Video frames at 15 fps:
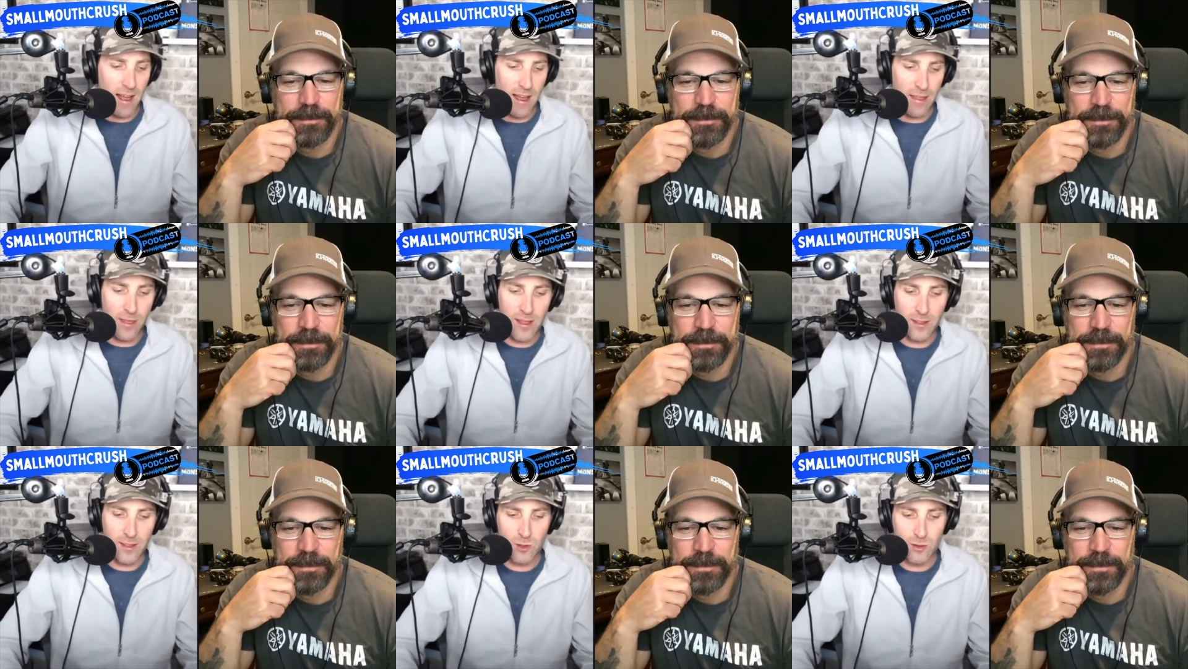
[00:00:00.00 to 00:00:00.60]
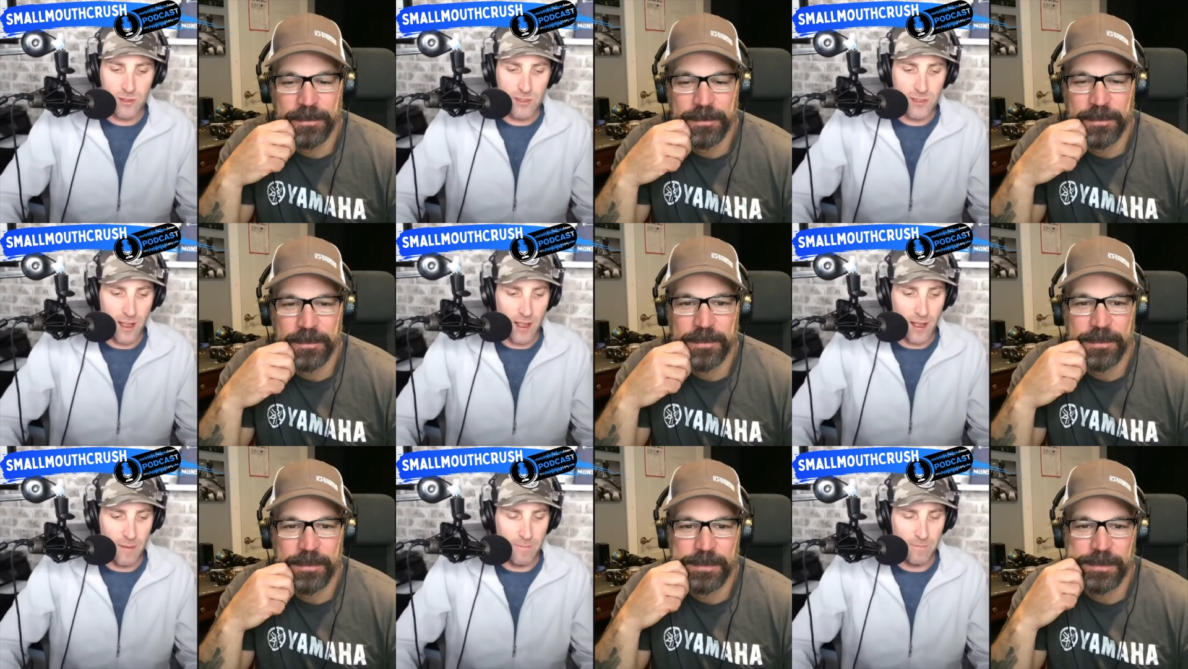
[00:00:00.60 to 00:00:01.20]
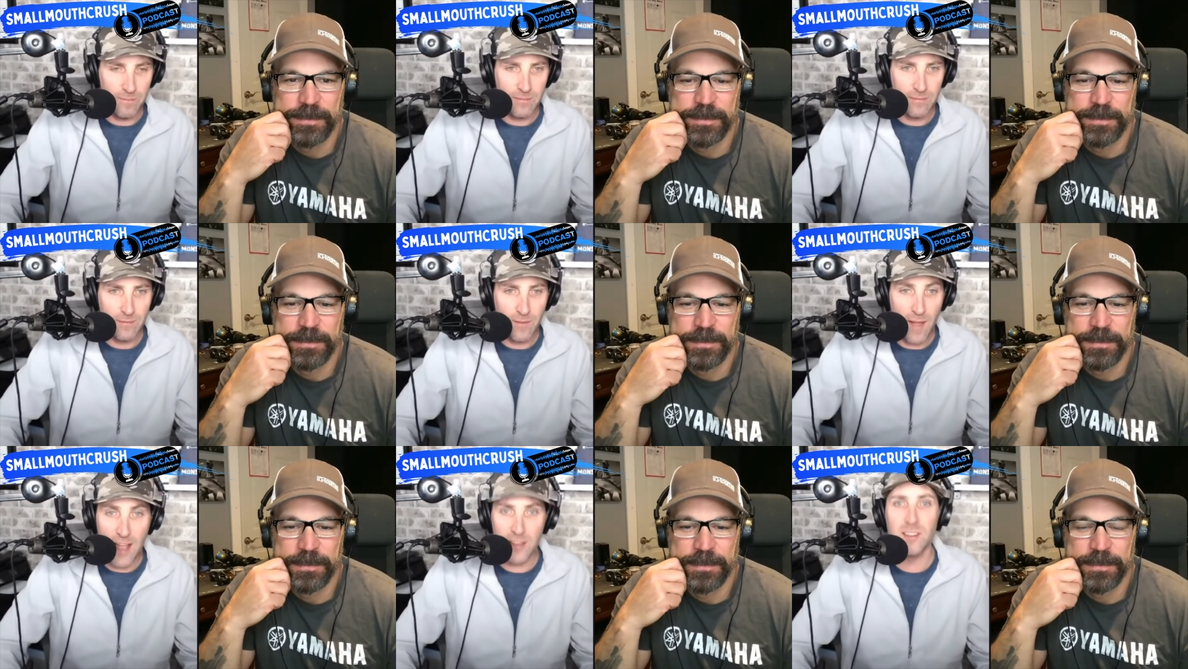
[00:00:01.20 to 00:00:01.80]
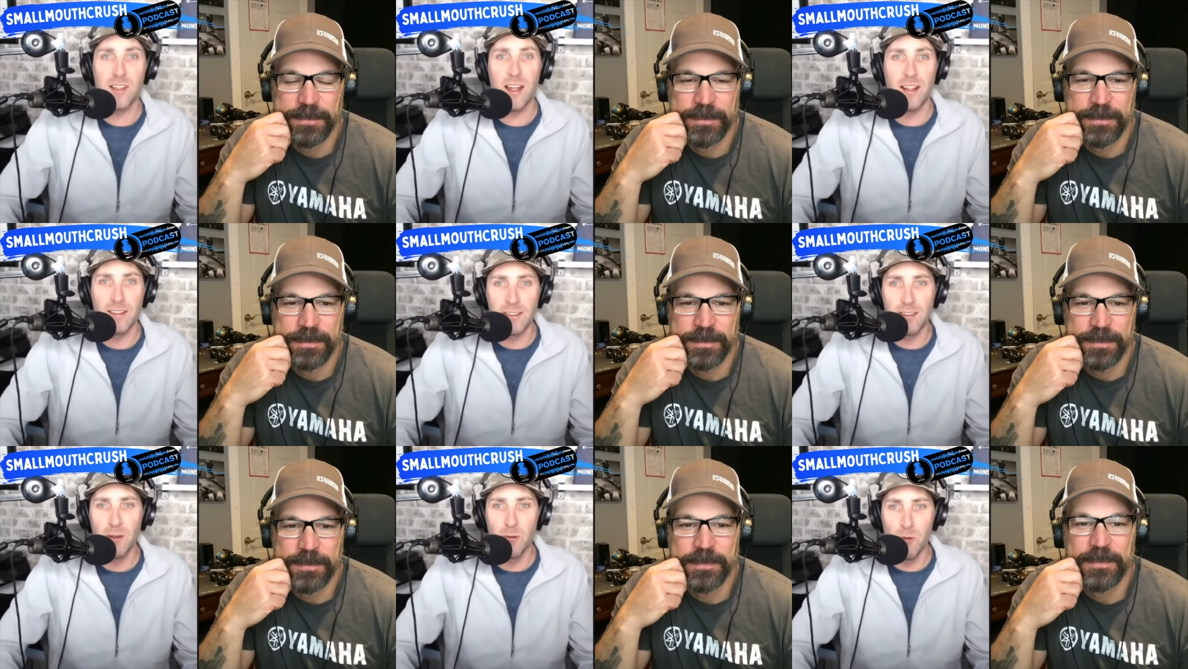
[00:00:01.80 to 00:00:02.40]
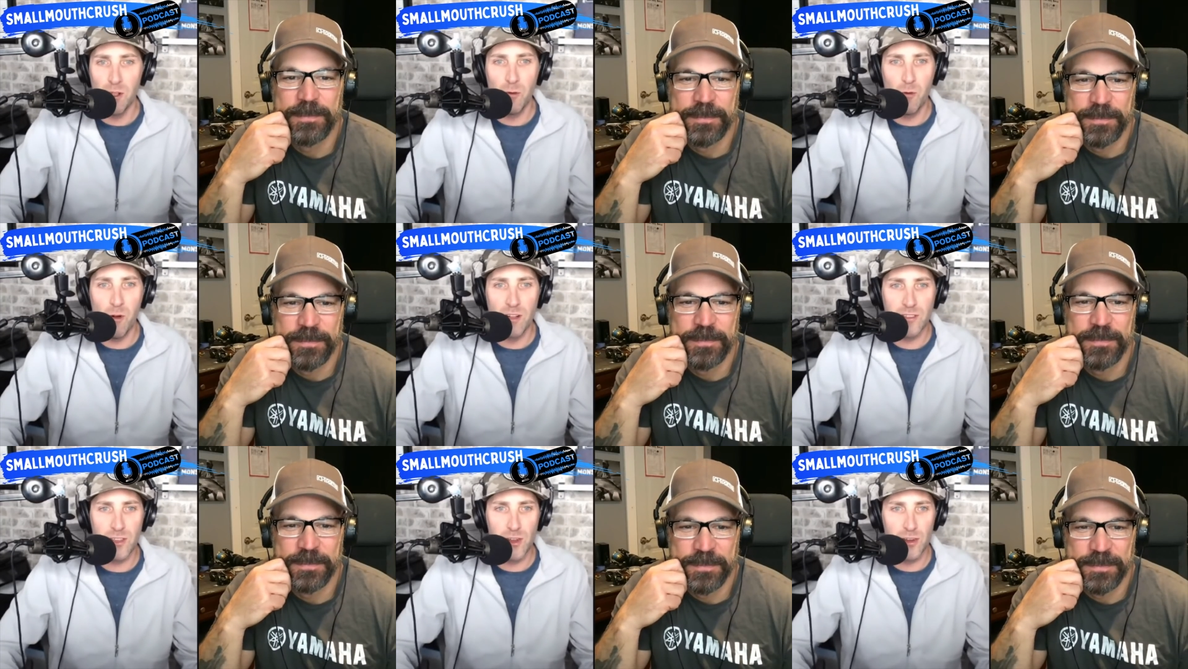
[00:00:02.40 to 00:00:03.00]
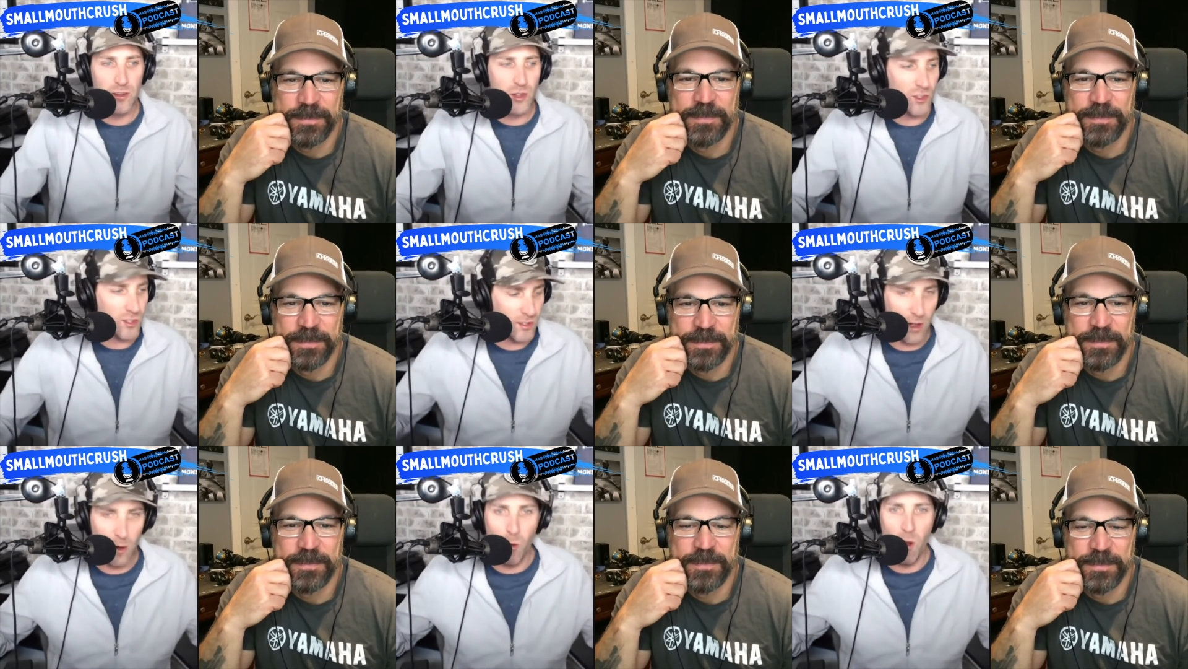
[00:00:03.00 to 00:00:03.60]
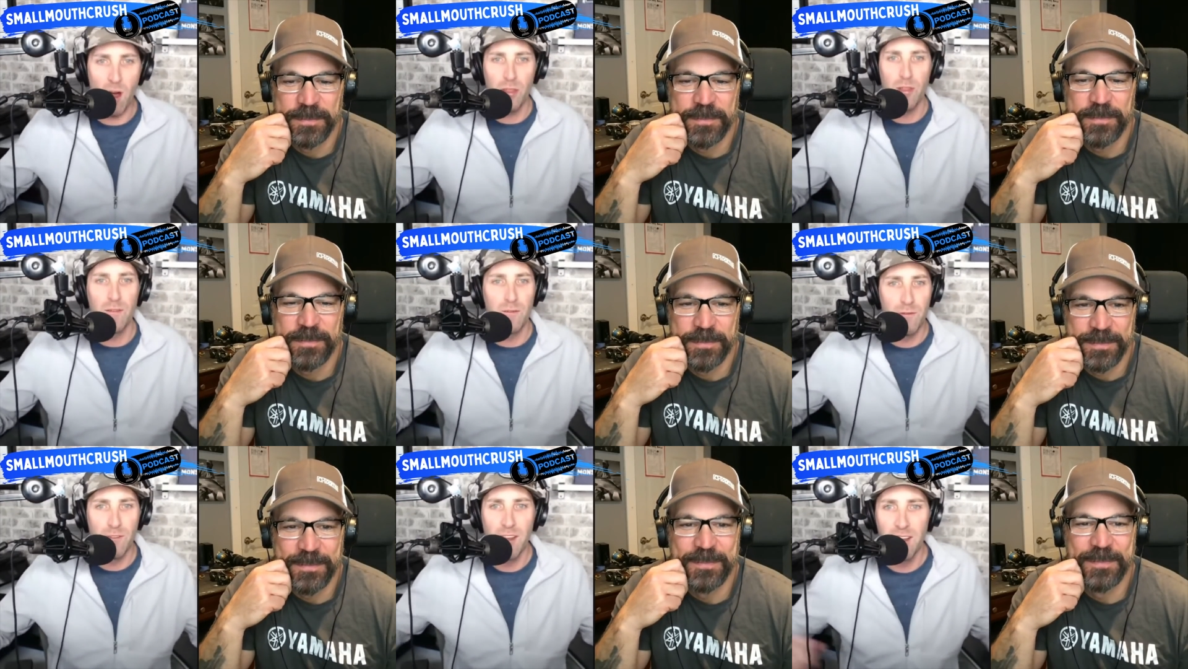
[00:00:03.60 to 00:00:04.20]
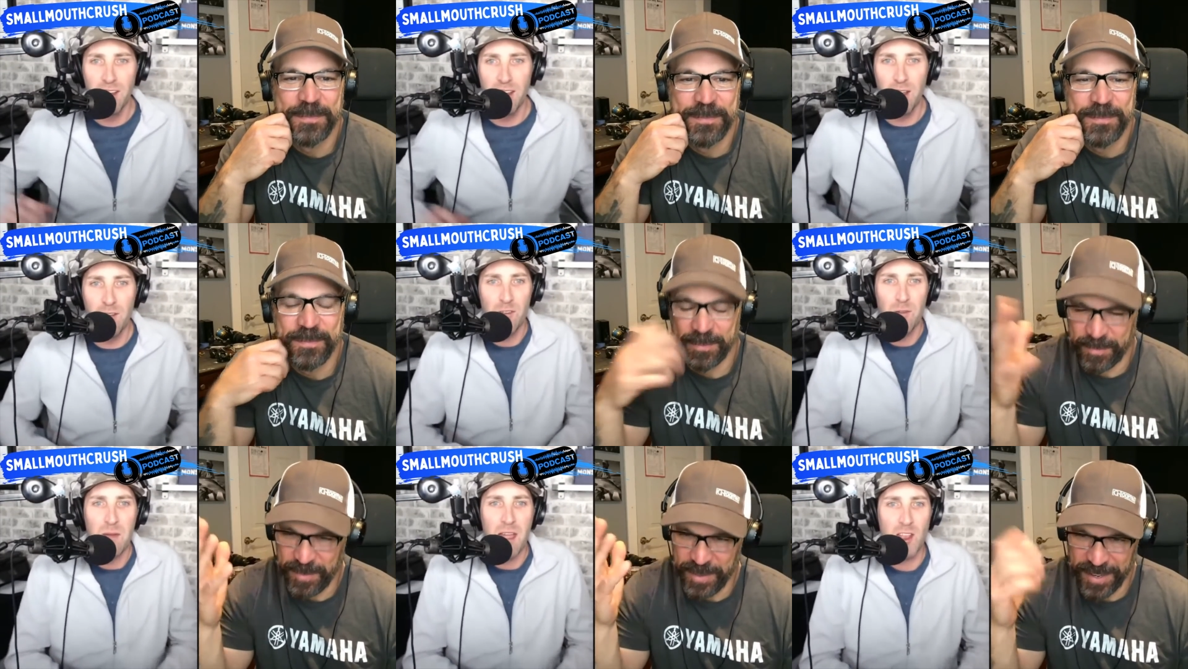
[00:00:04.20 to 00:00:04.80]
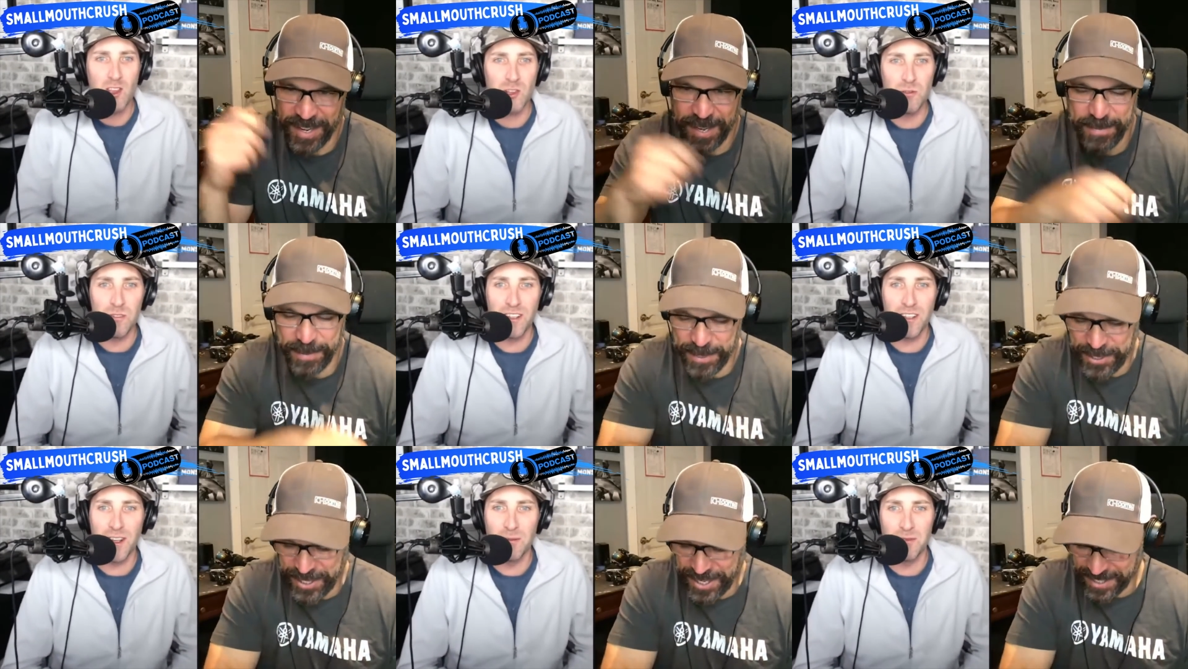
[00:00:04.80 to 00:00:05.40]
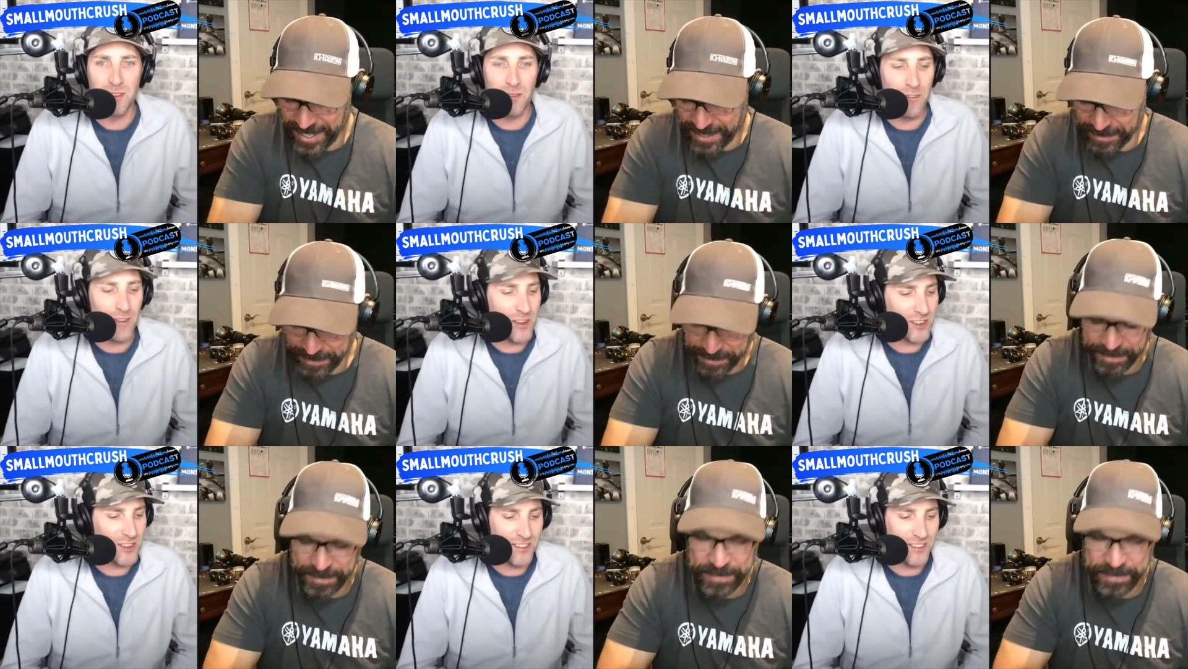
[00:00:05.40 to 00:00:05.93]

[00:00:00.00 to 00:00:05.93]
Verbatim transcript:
Speaker 1: I think this was uh, fascinating. It really was. You're just a wealth of information when it comes to fishing,